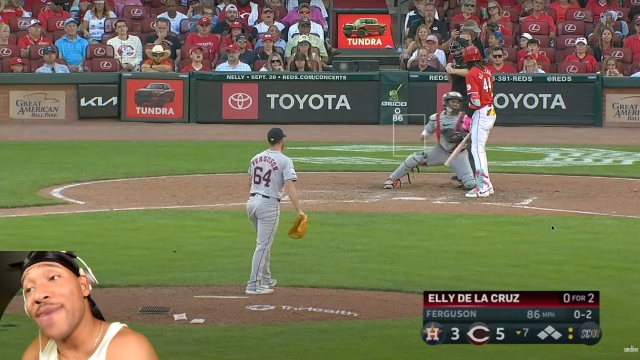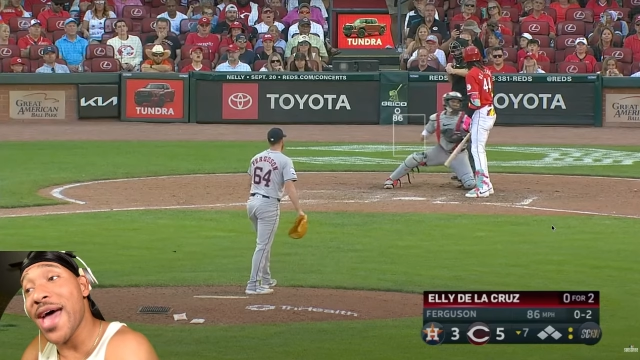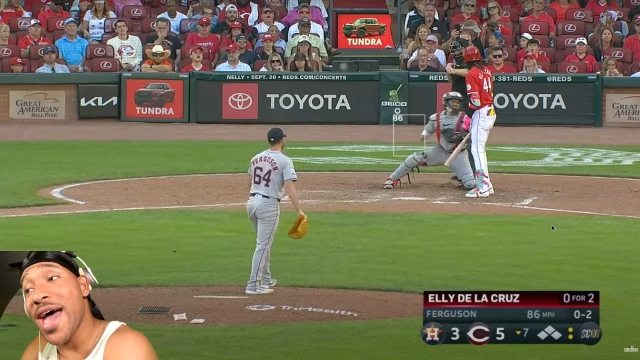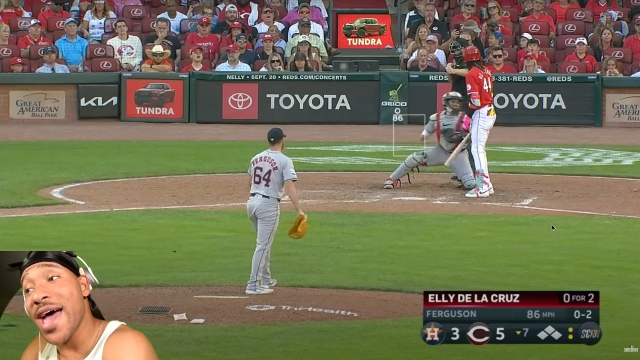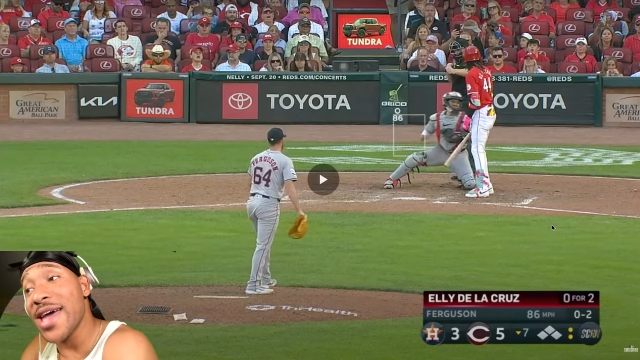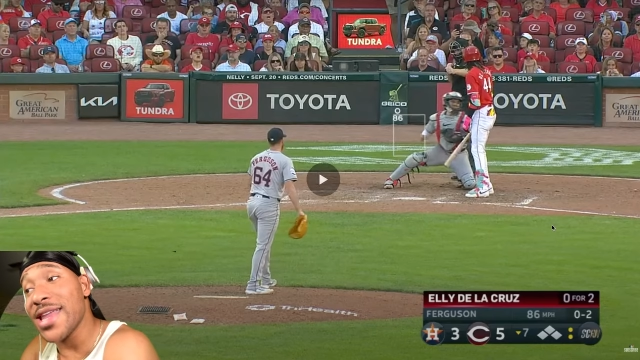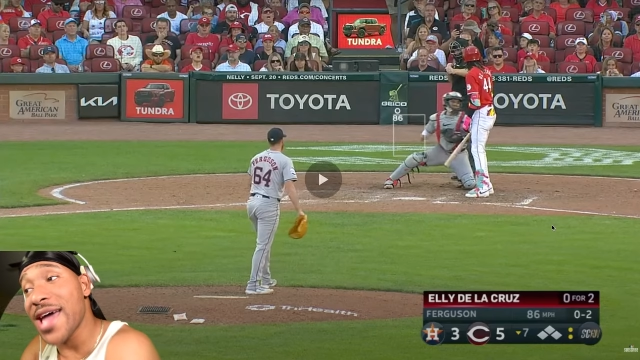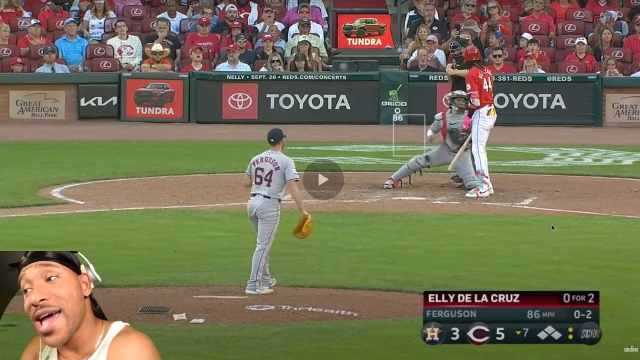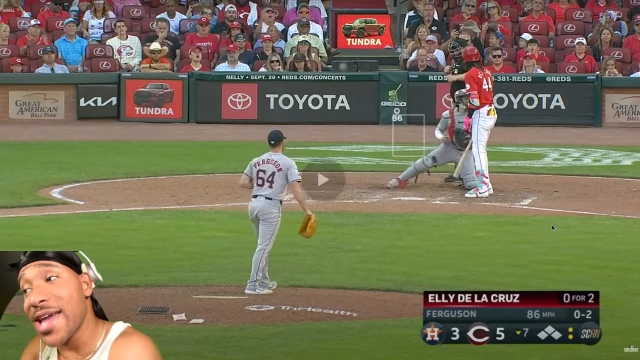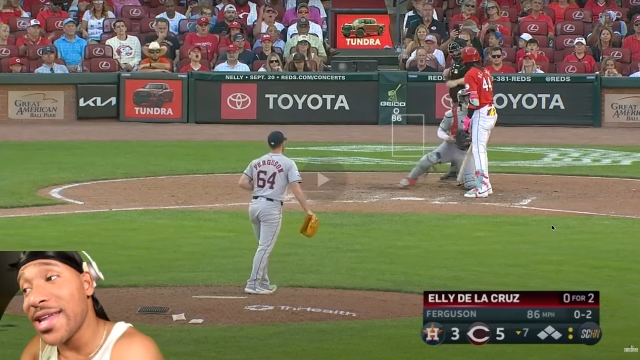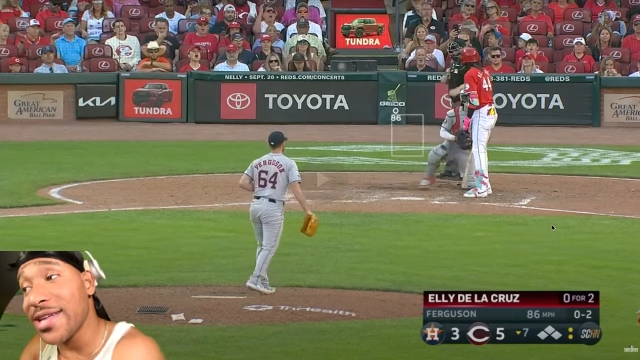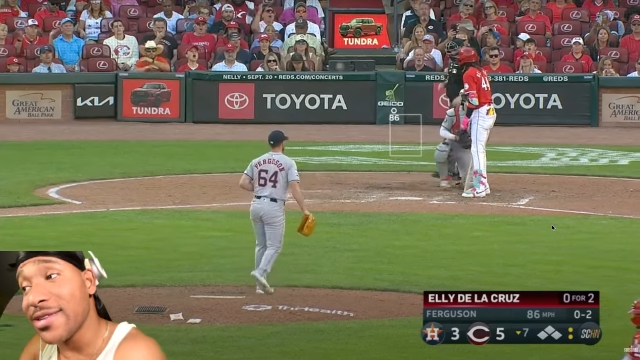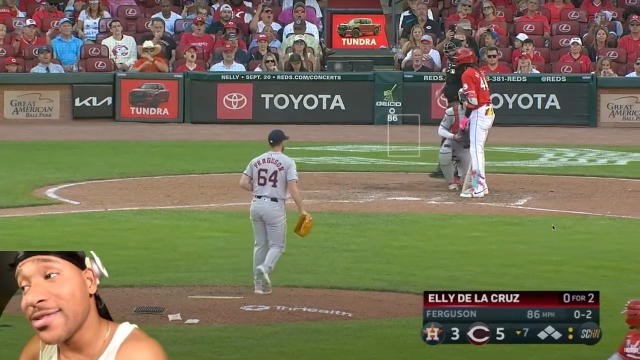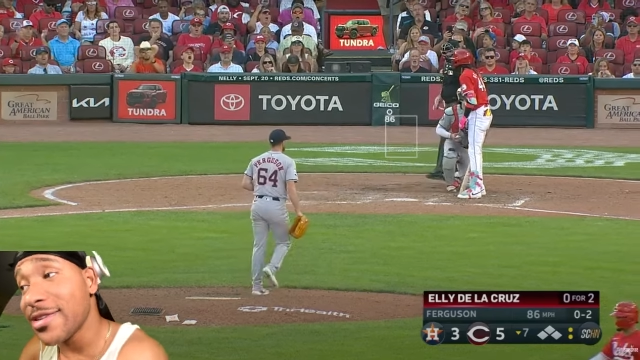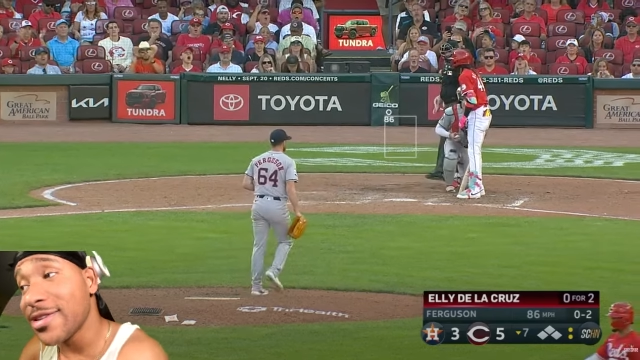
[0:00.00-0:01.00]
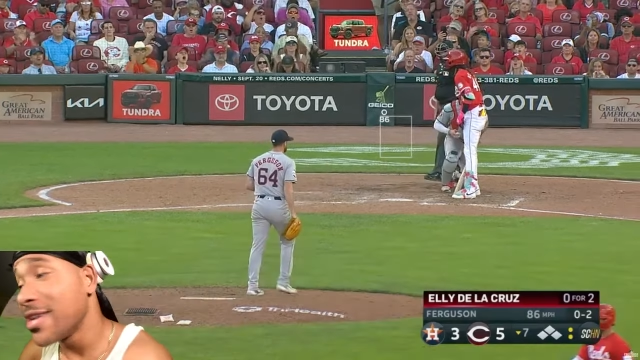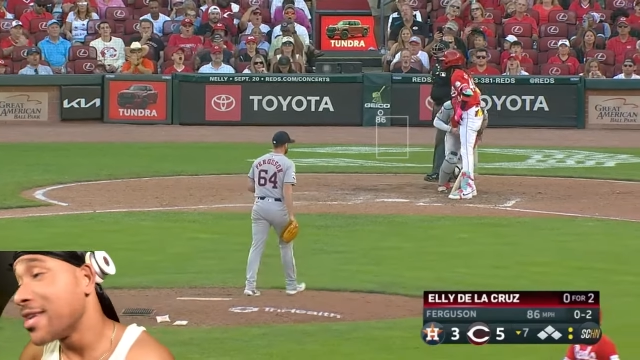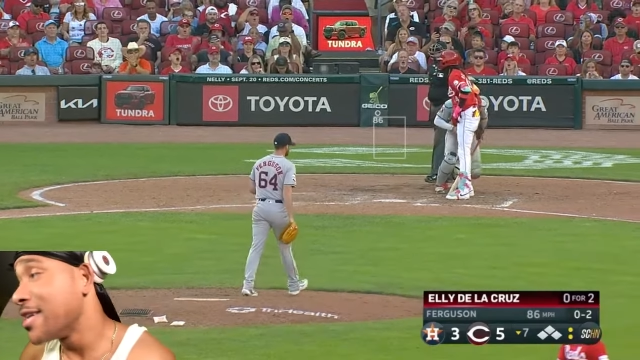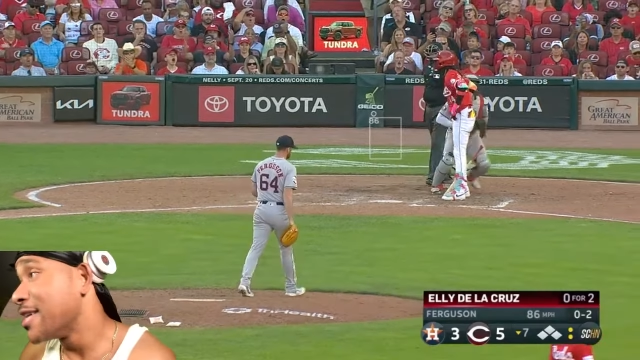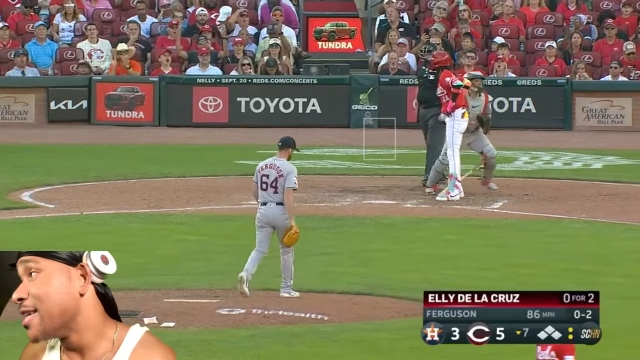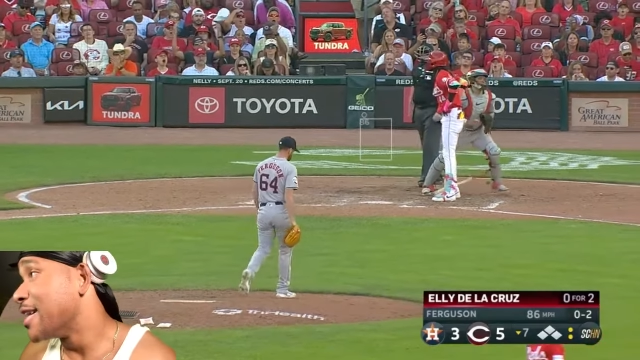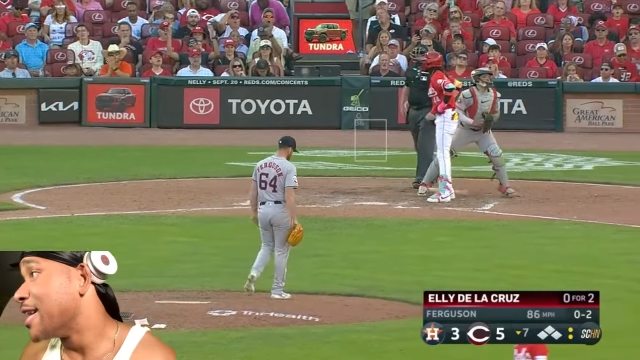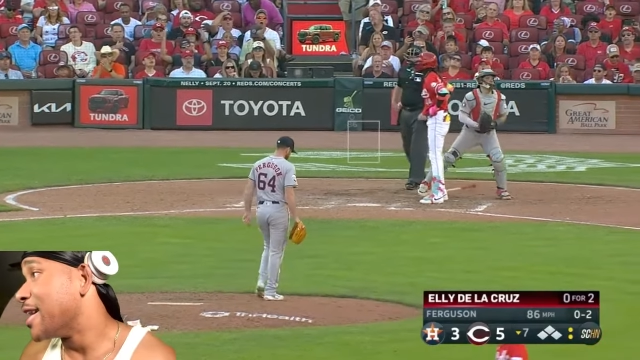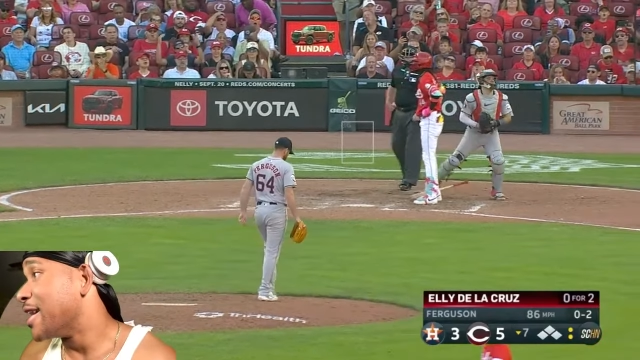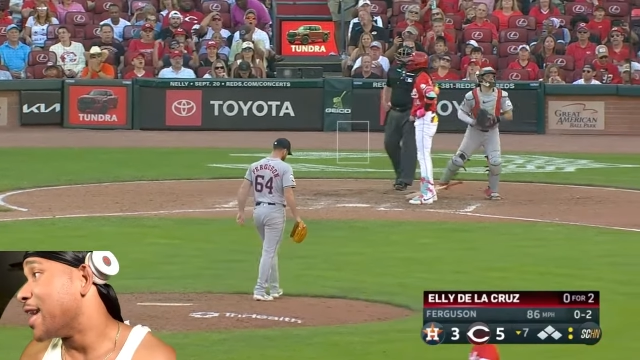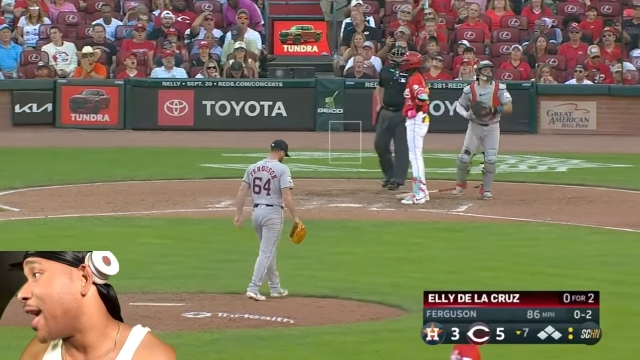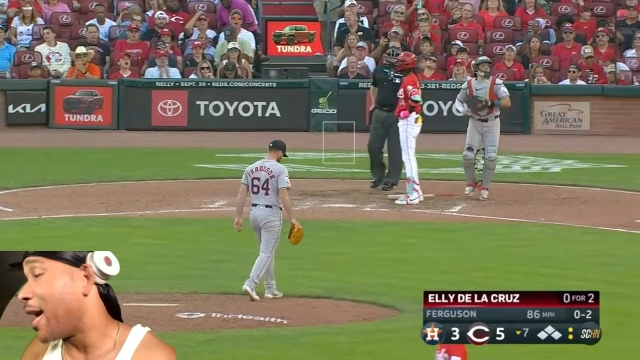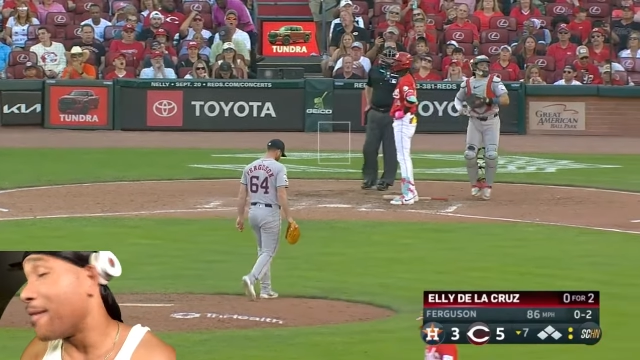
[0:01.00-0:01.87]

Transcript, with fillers: mad. Called third strike.